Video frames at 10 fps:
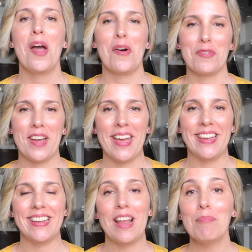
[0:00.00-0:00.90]

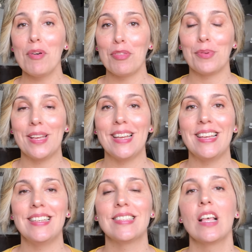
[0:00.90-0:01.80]
Okay, number 3
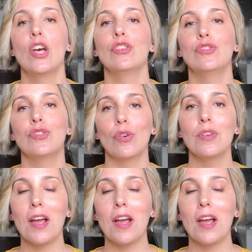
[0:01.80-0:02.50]
is don't